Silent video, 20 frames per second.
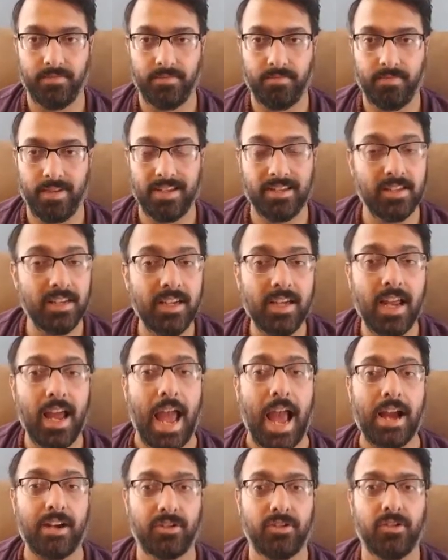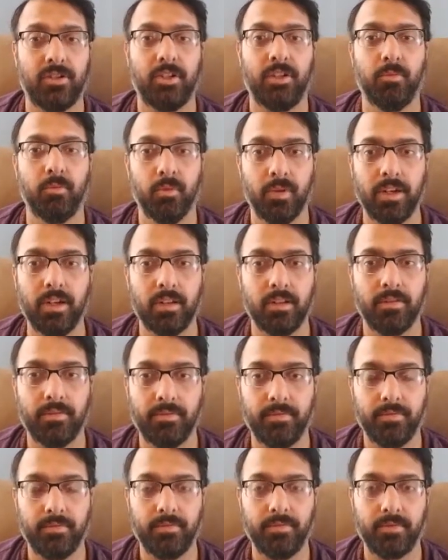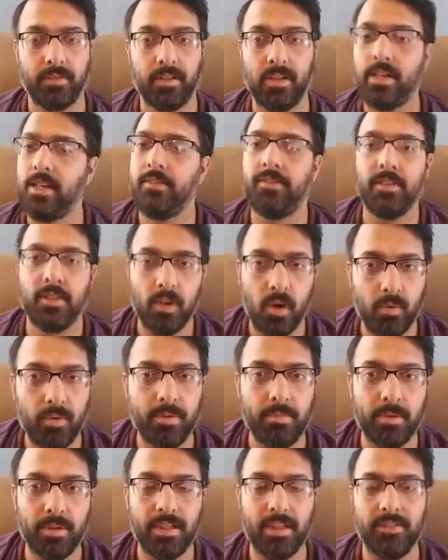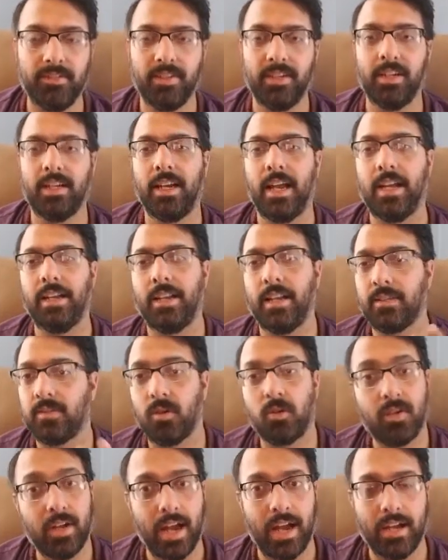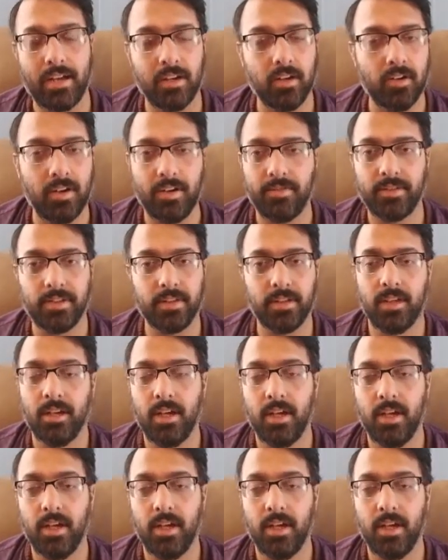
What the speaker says: isn't actually real. Even though we believe in it, and that's okay. You don't have to